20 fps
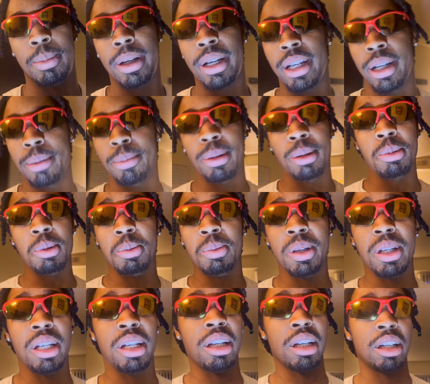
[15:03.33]
bag people
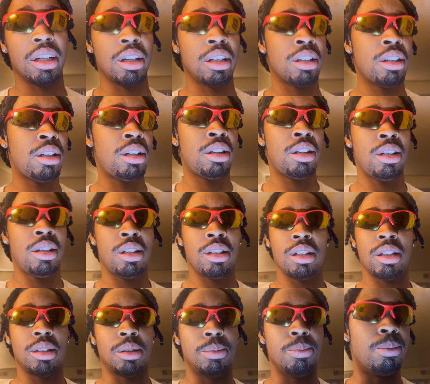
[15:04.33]
be in.
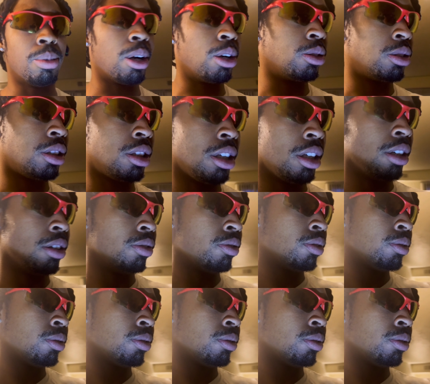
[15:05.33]
Broke stuff.